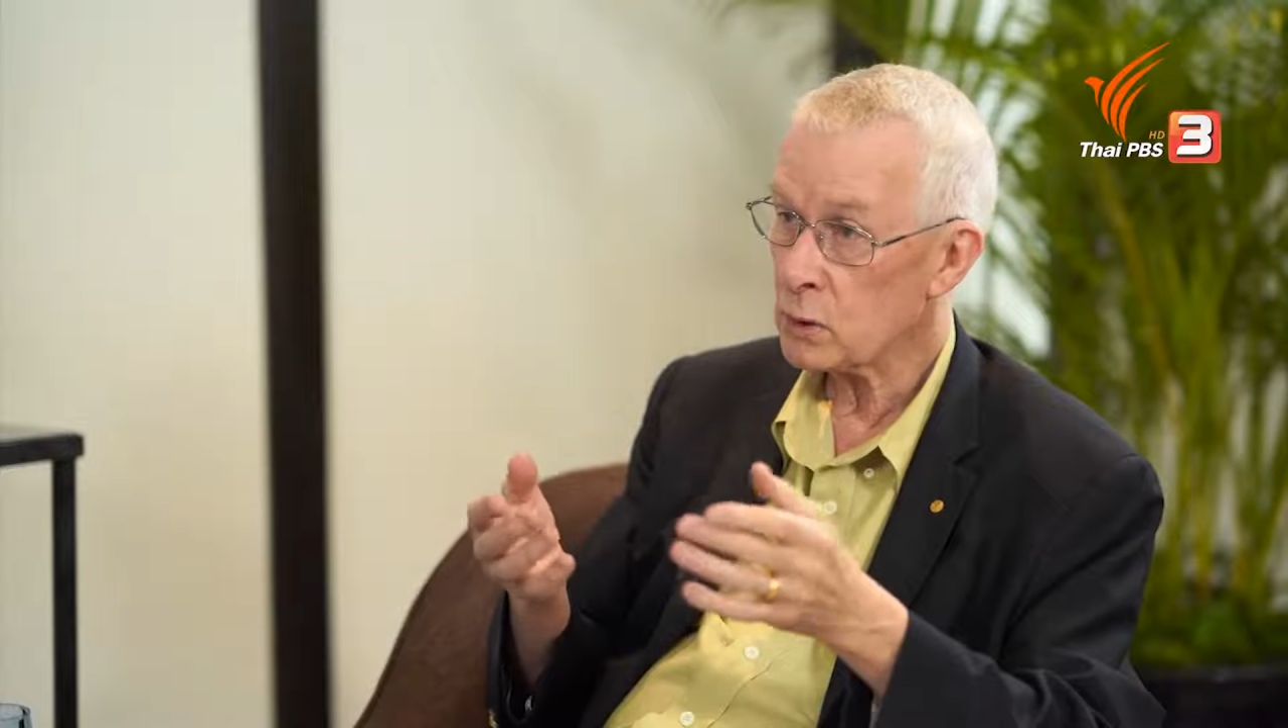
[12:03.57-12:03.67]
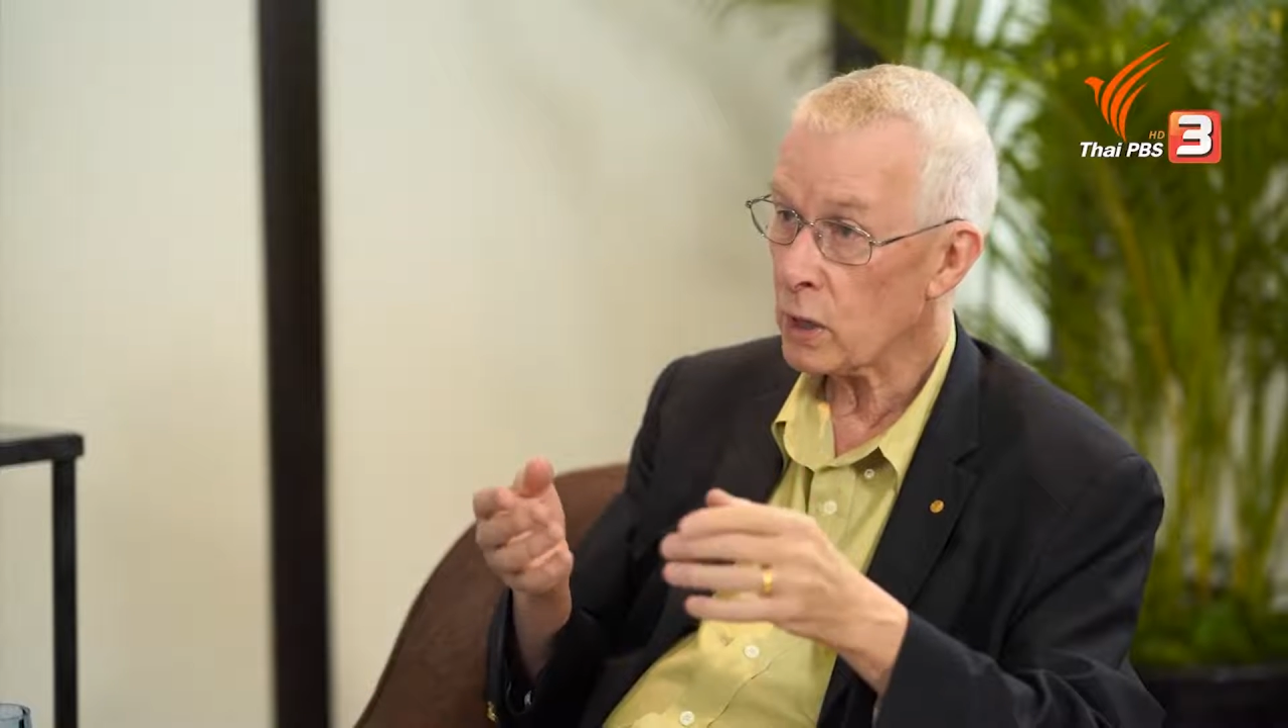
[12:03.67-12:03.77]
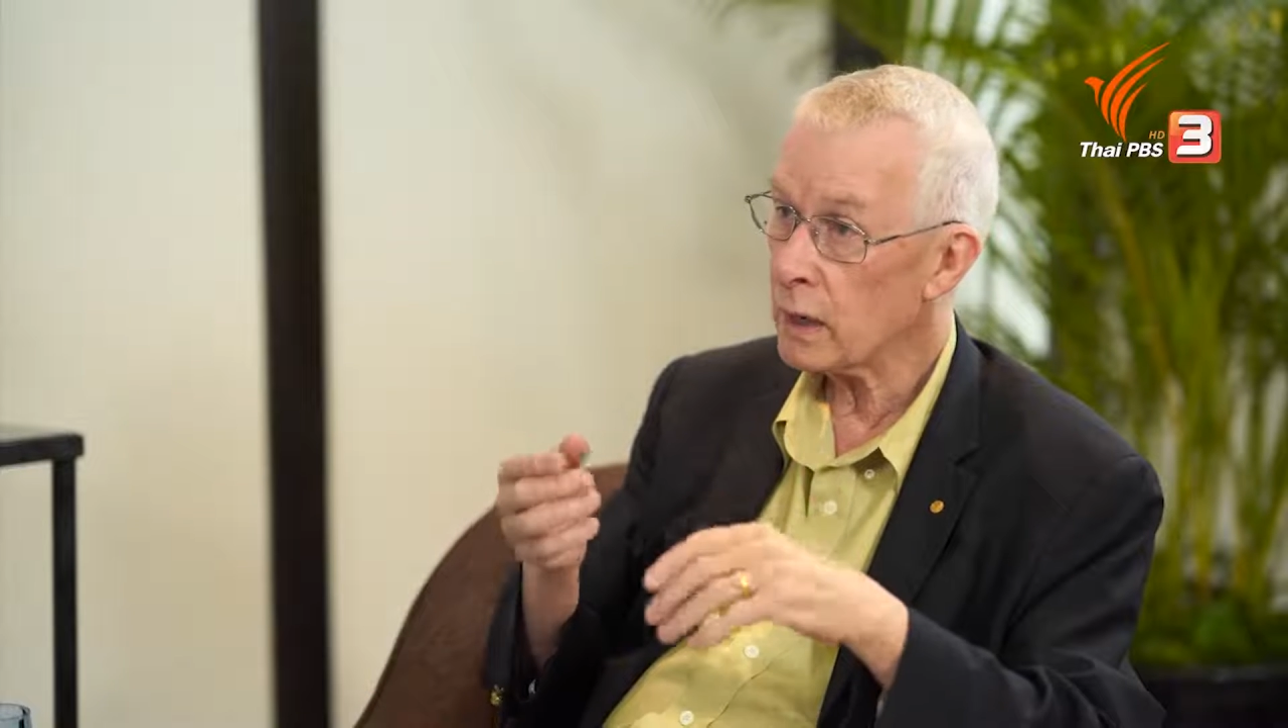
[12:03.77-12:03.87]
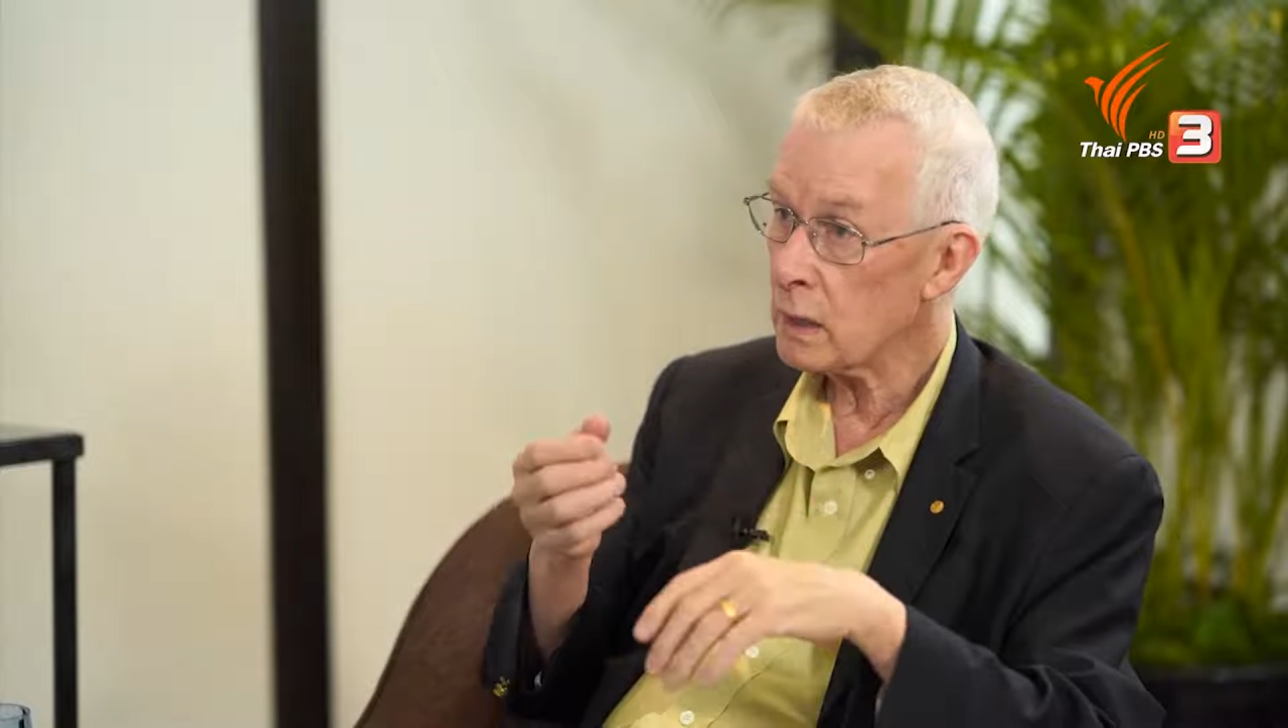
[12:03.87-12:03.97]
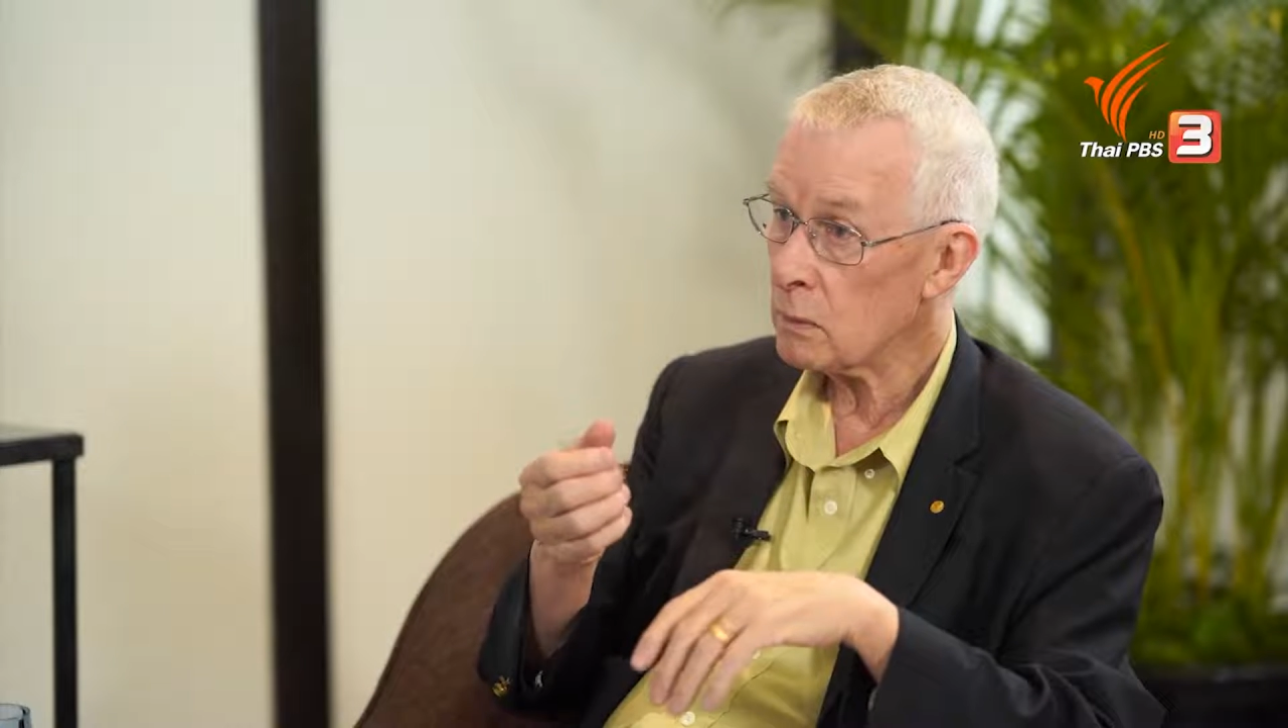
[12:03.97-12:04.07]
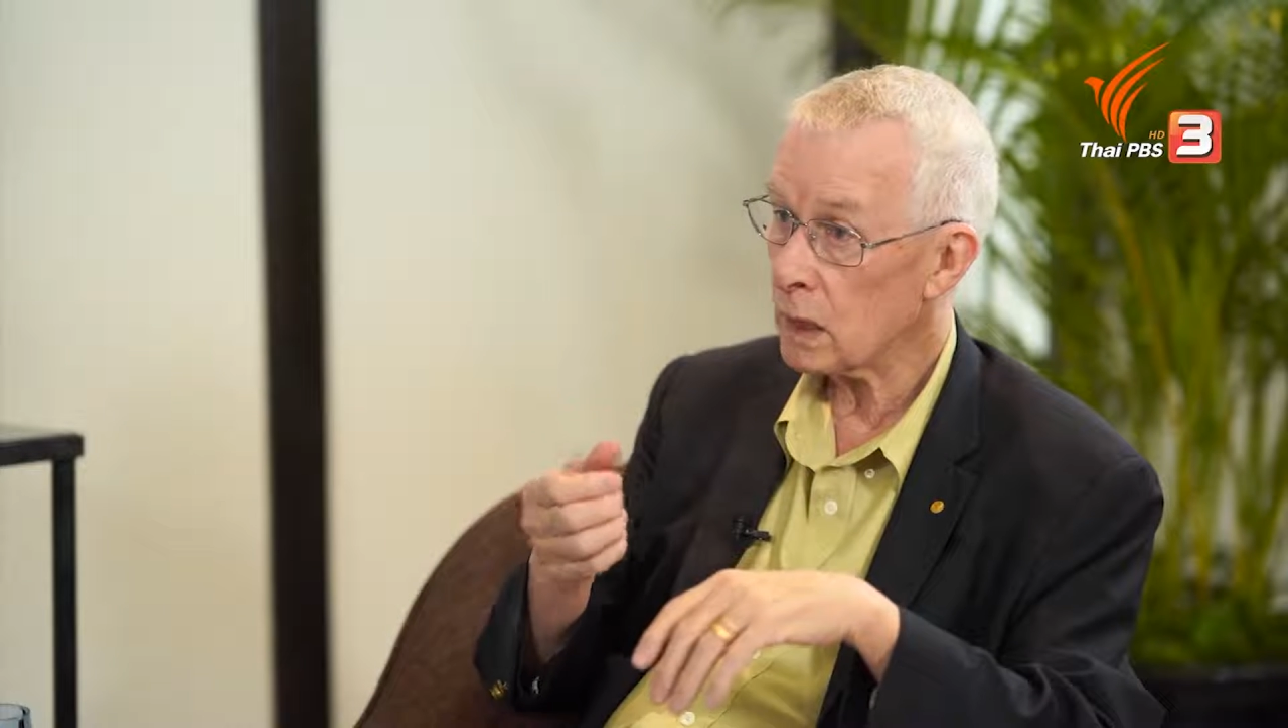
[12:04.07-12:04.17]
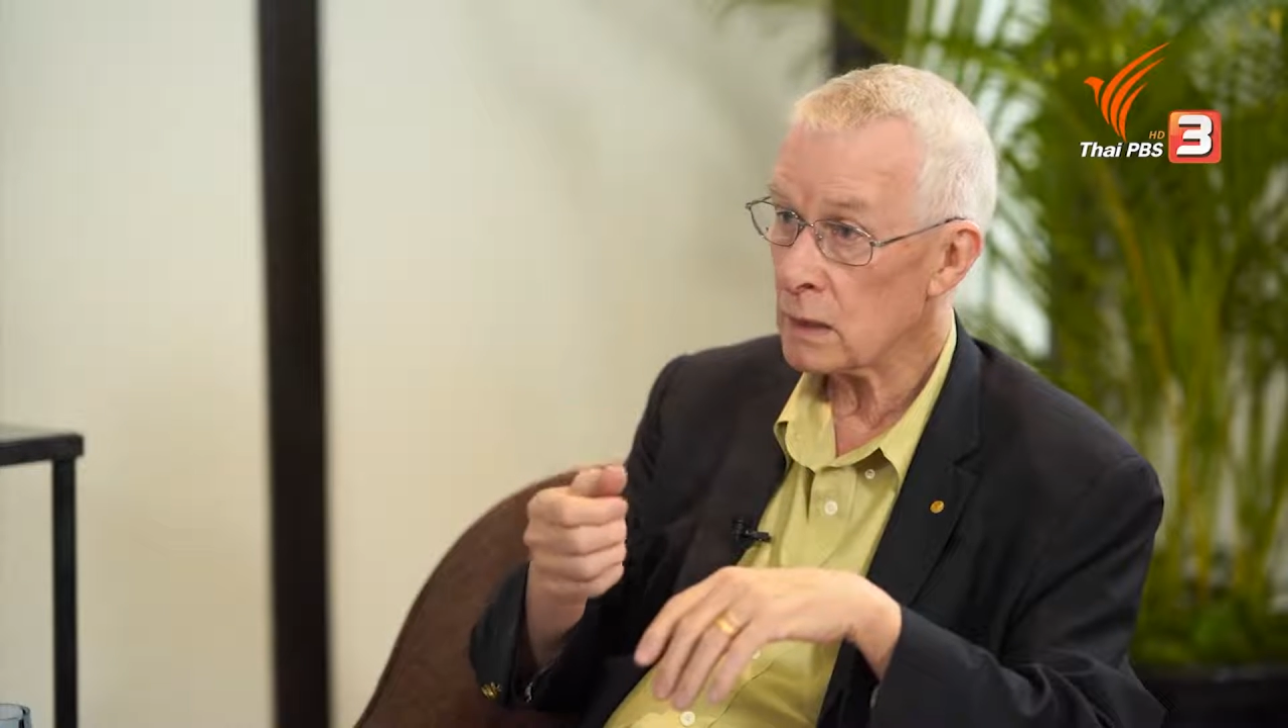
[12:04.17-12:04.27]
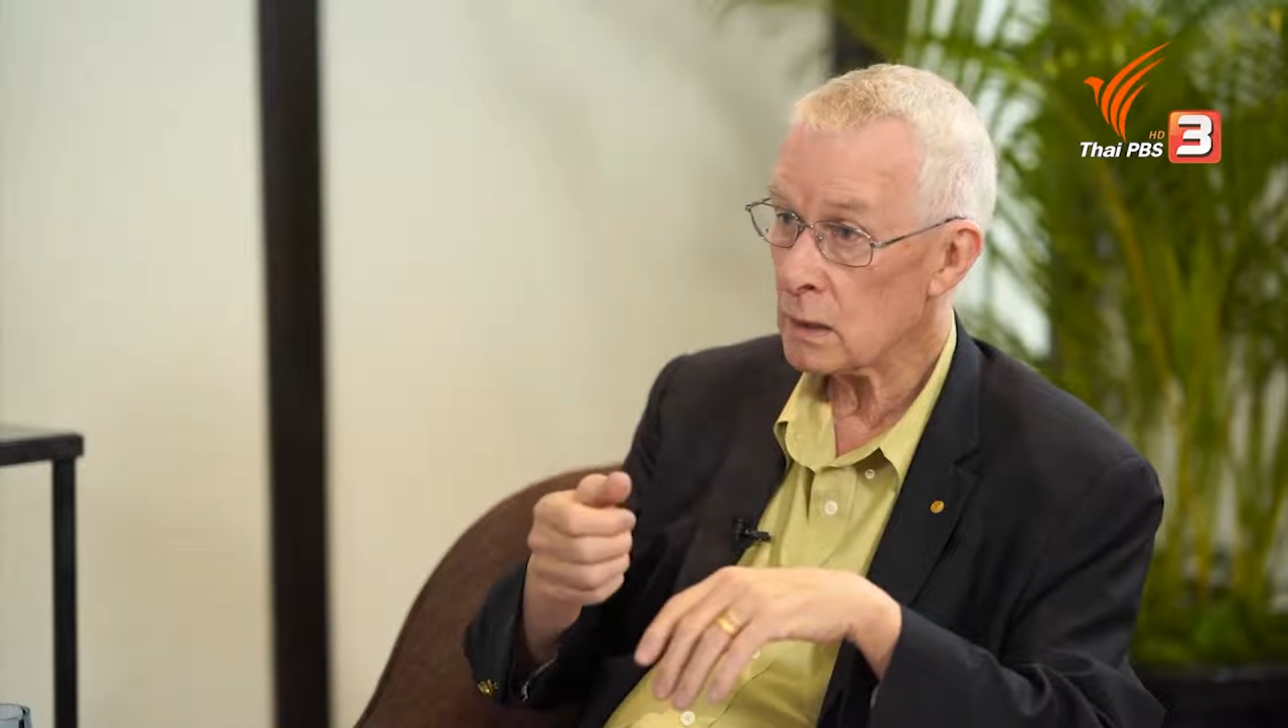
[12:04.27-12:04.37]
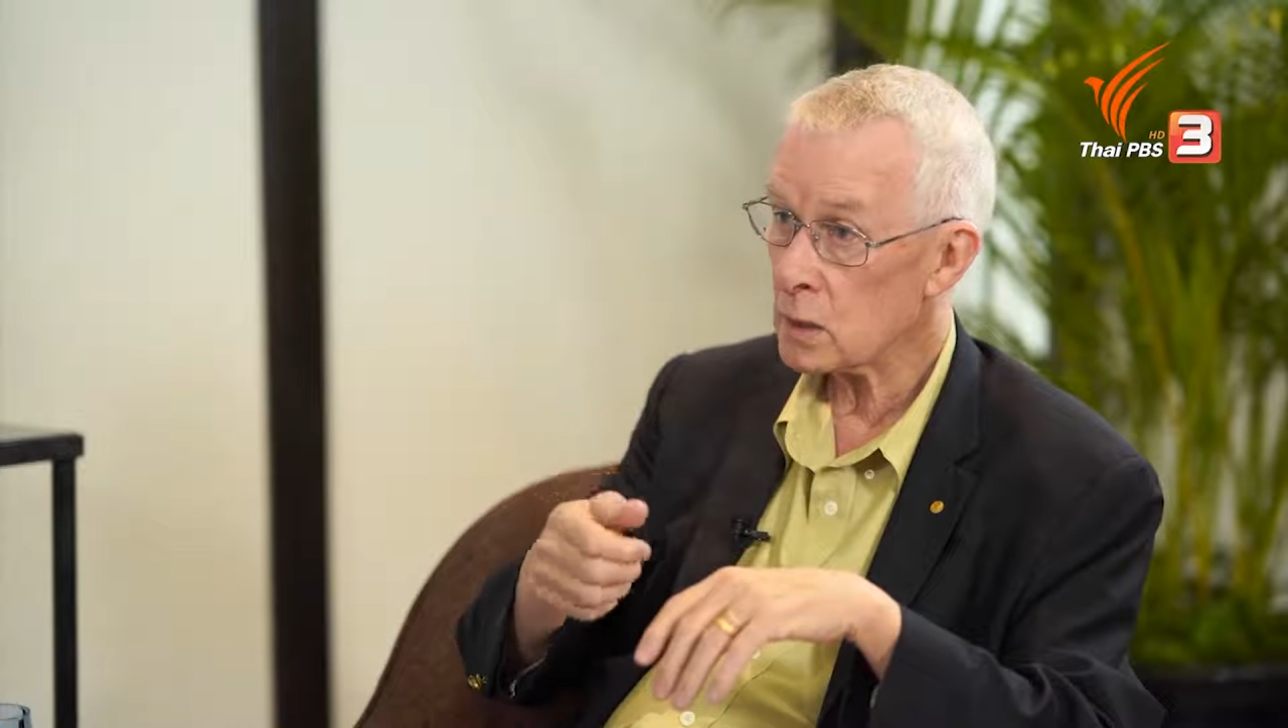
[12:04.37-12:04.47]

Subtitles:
Dynamite